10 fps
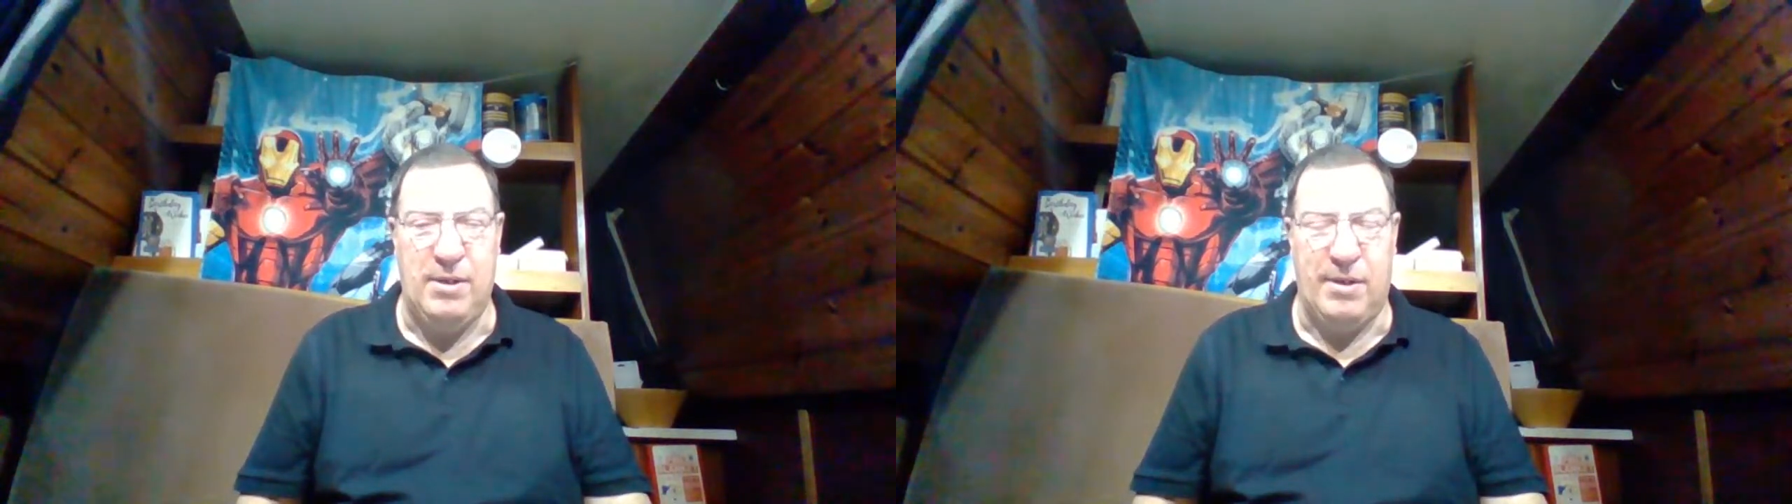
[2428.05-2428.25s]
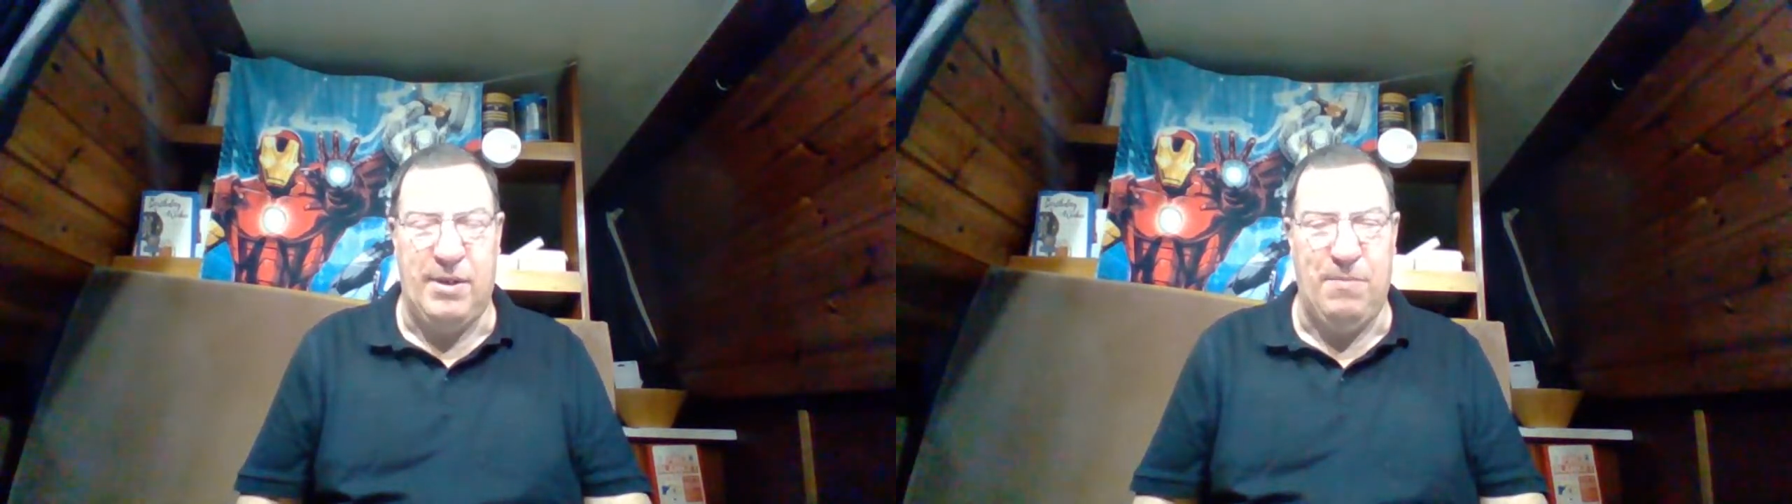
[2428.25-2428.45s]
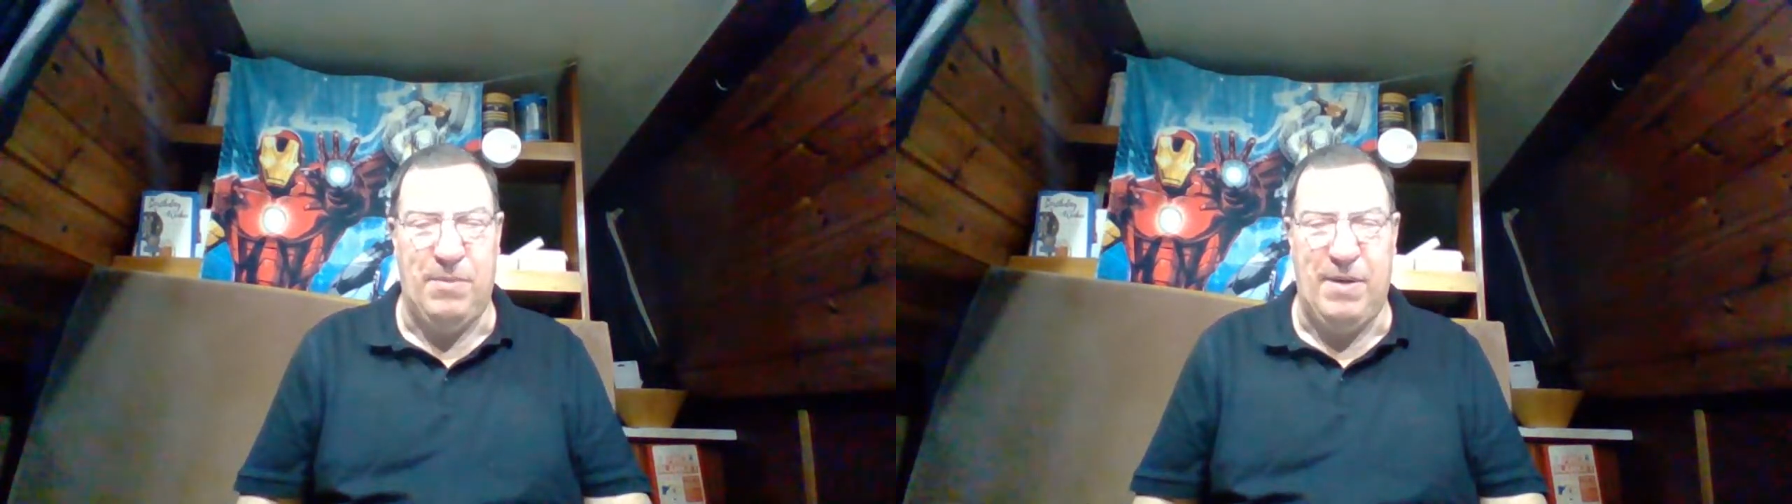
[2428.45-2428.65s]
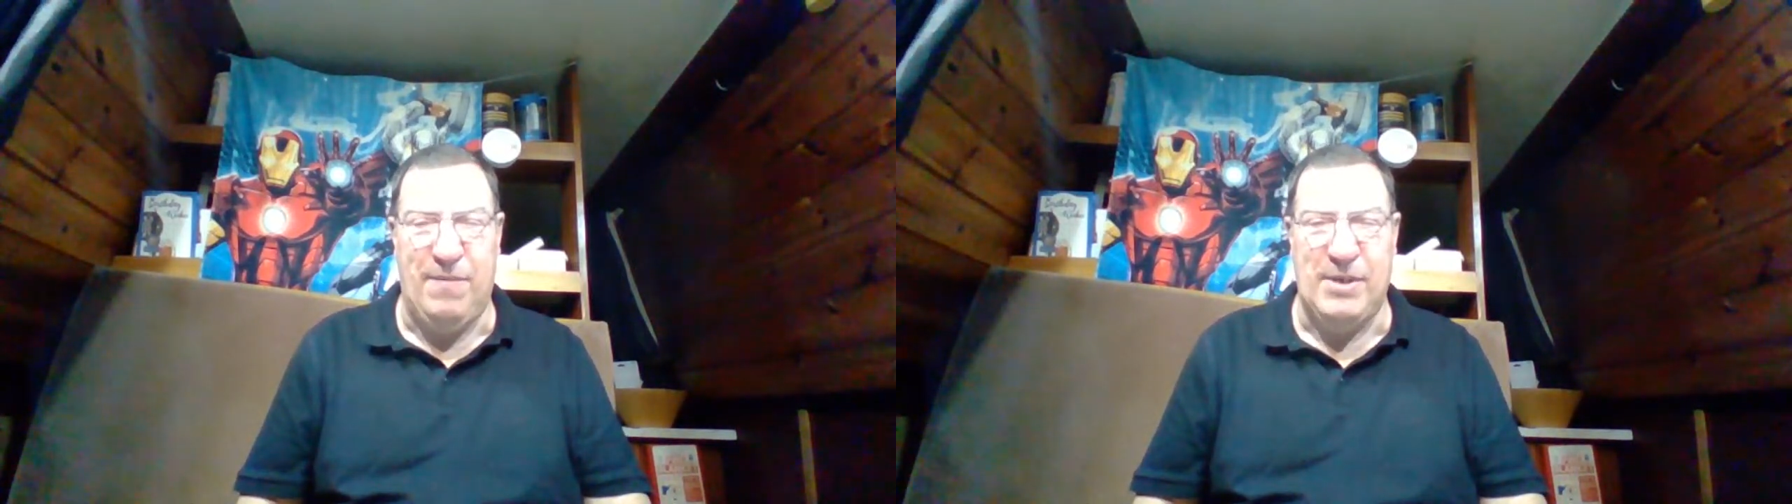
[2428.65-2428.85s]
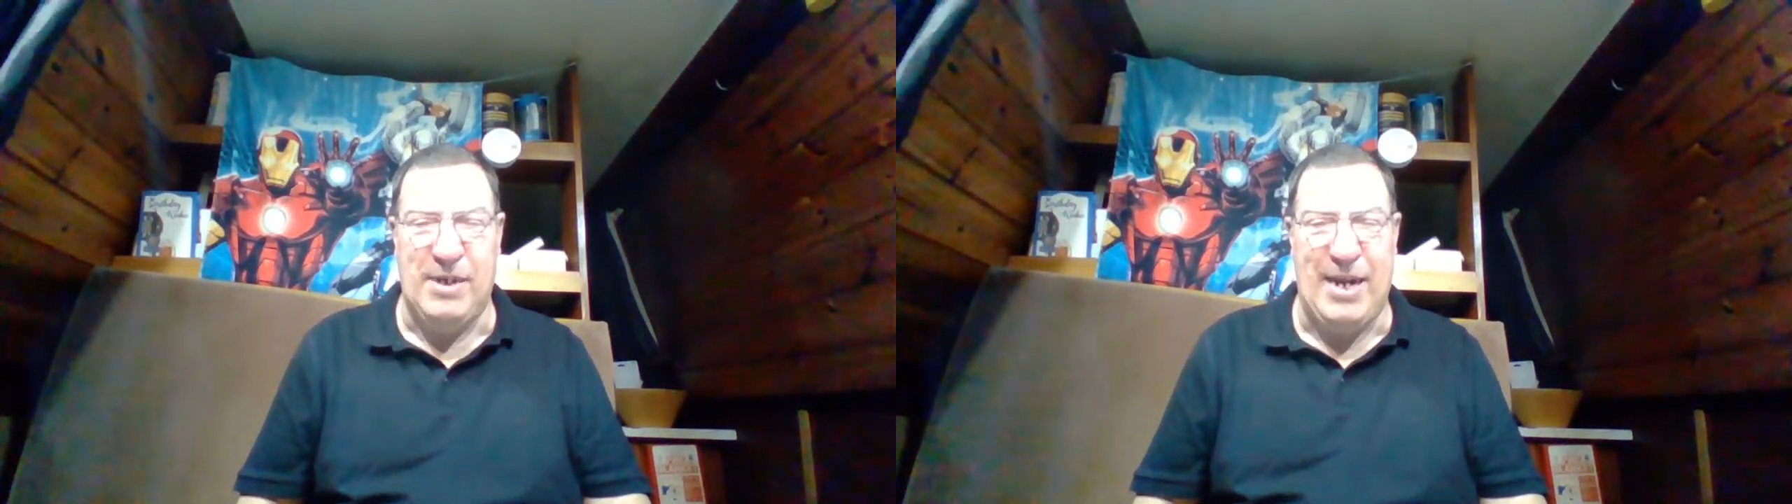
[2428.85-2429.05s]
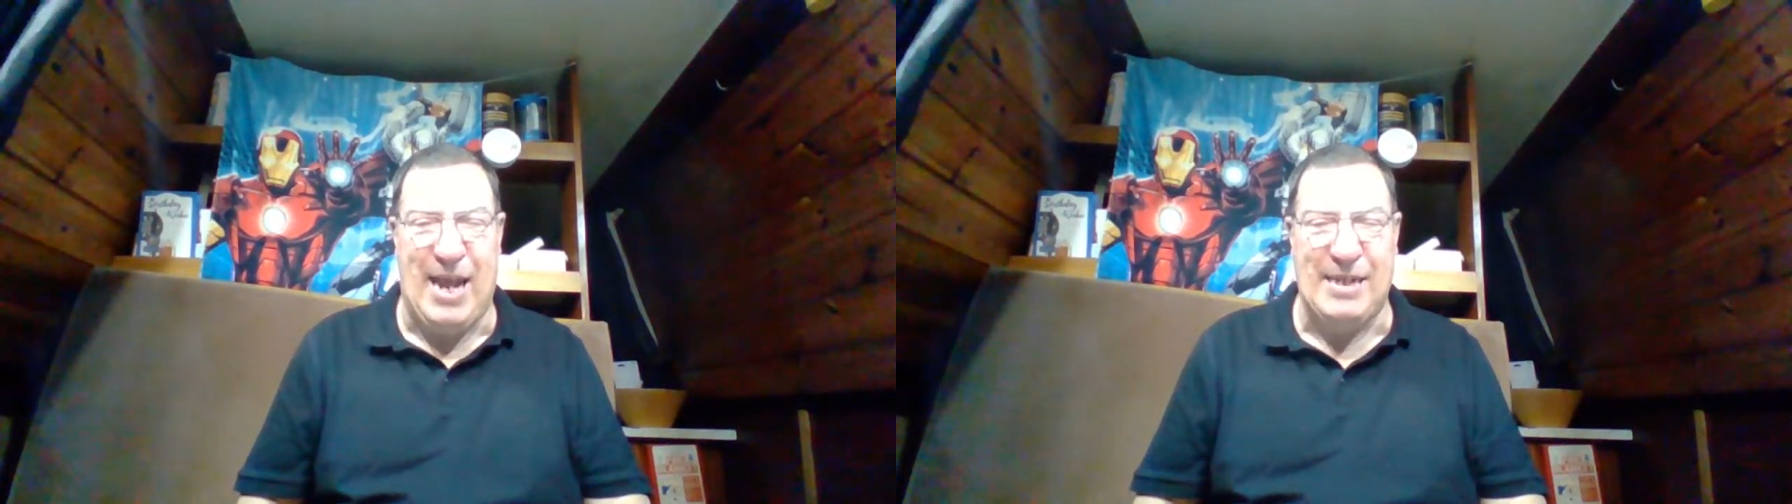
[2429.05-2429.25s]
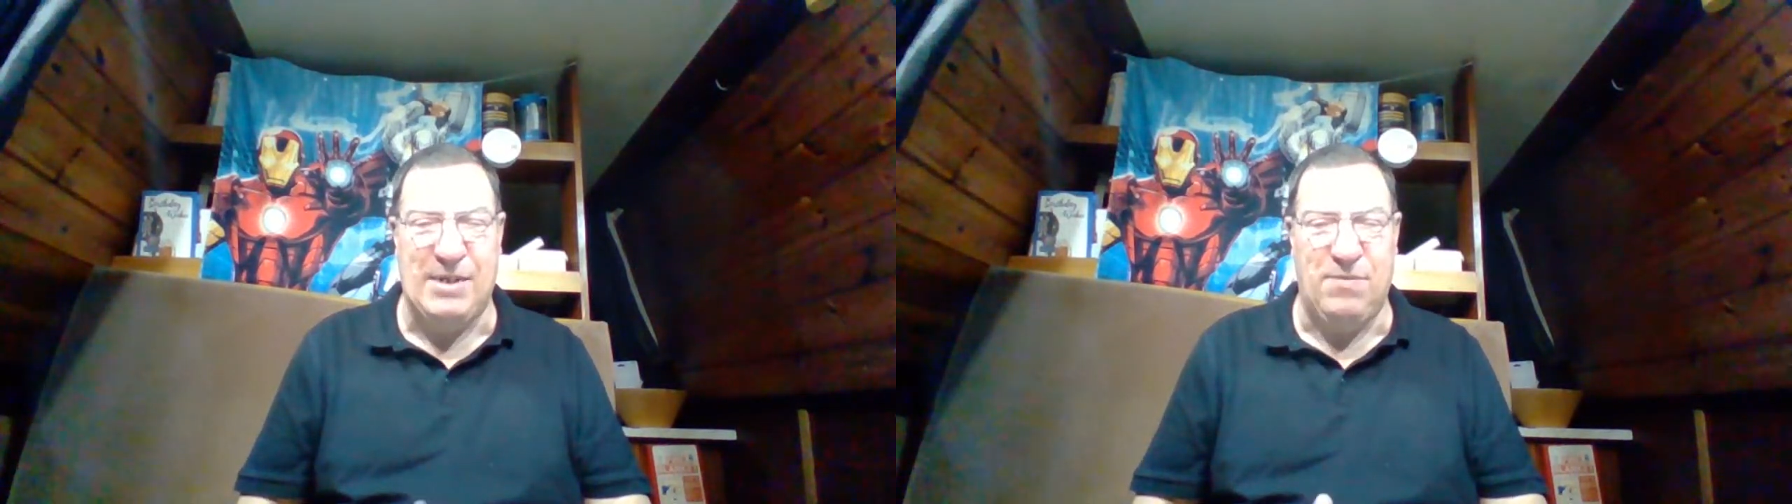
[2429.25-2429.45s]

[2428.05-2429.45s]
I don't believe there's any ads